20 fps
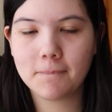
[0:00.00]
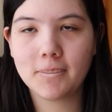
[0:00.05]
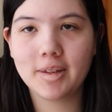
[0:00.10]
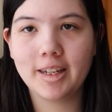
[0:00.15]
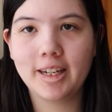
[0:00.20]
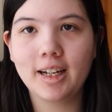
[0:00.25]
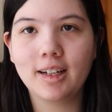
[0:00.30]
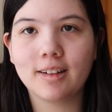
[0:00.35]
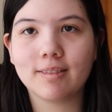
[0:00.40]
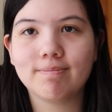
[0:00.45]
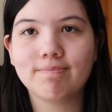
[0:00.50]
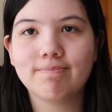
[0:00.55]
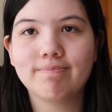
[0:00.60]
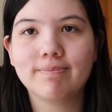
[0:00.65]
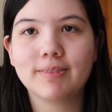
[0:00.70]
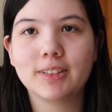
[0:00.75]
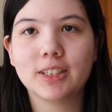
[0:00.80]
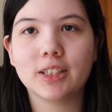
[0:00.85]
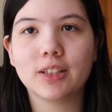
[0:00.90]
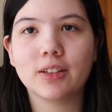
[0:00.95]
Yeah,
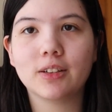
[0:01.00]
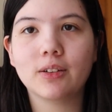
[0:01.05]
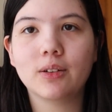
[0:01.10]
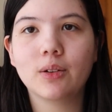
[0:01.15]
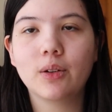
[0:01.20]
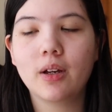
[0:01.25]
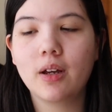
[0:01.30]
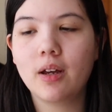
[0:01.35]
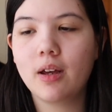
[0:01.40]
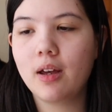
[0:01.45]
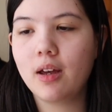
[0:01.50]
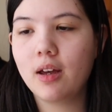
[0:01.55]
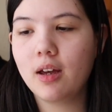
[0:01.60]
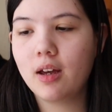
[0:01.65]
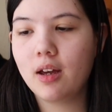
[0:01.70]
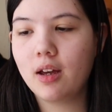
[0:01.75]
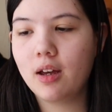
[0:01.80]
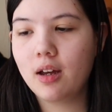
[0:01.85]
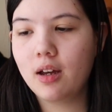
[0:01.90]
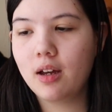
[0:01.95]
so
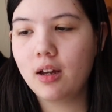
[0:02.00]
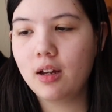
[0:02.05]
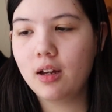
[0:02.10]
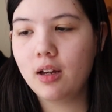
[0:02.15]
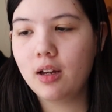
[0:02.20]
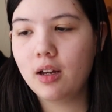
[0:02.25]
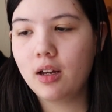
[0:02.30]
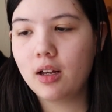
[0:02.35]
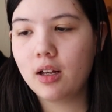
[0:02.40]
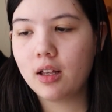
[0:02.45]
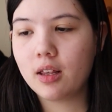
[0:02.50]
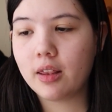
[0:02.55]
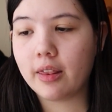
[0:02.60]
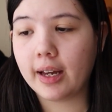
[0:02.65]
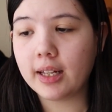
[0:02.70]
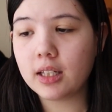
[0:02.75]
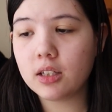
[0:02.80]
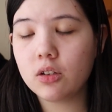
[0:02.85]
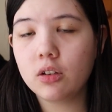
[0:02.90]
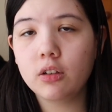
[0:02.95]

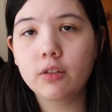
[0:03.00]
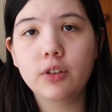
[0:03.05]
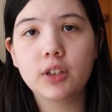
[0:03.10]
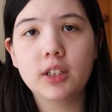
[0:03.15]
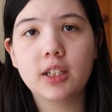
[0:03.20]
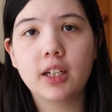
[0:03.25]
that's all for